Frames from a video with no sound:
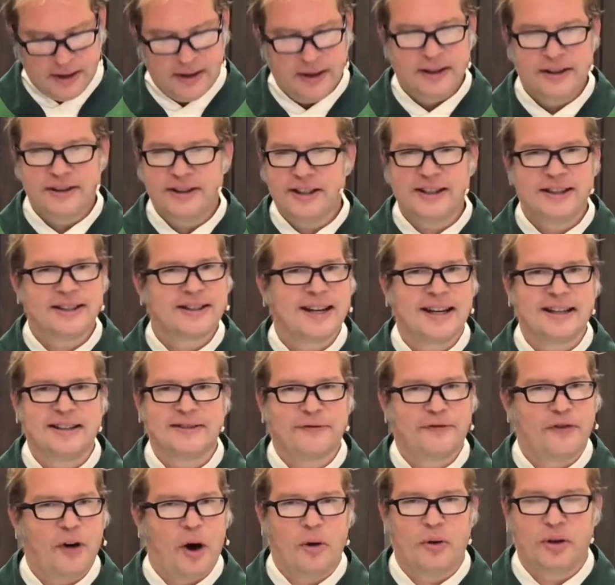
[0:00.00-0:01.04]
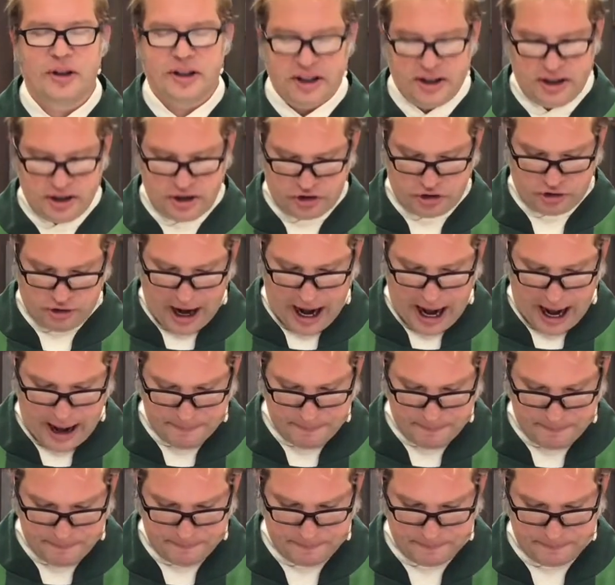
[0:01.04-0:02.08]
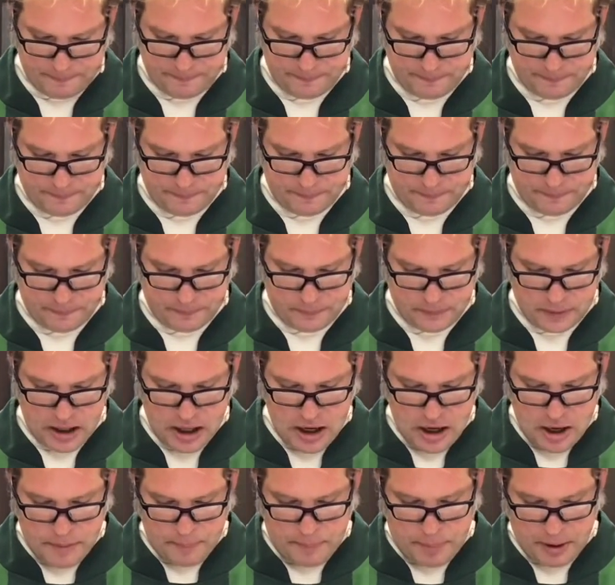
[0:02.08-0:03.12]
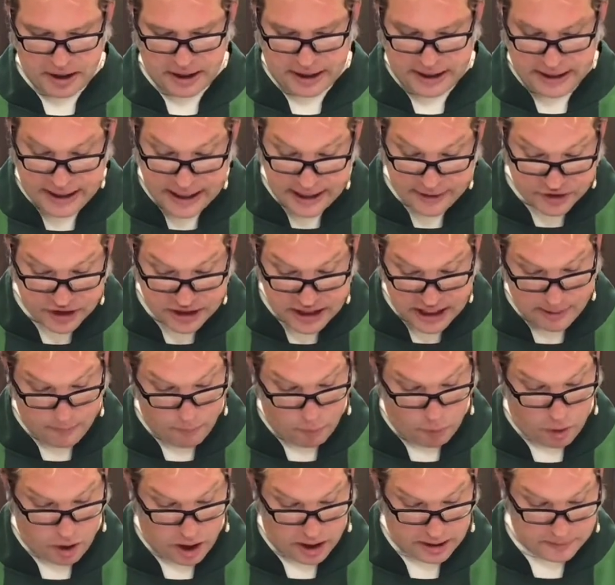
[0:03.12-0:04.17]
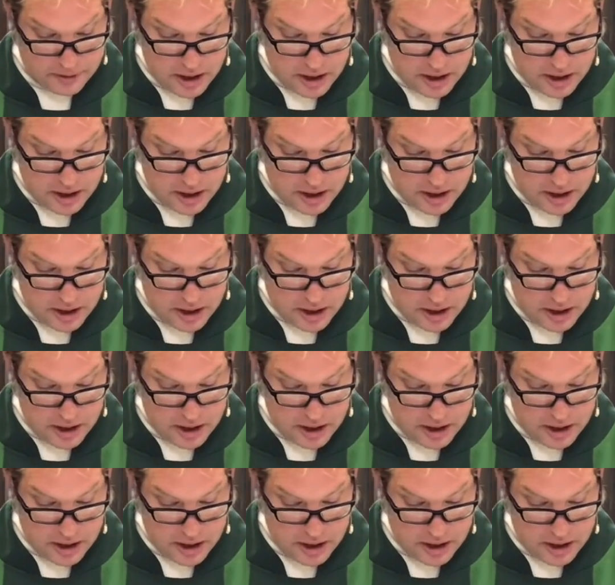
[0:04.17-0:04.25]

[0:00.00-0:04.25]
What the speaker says: Jesus doesn't fall into the trap, but gives them one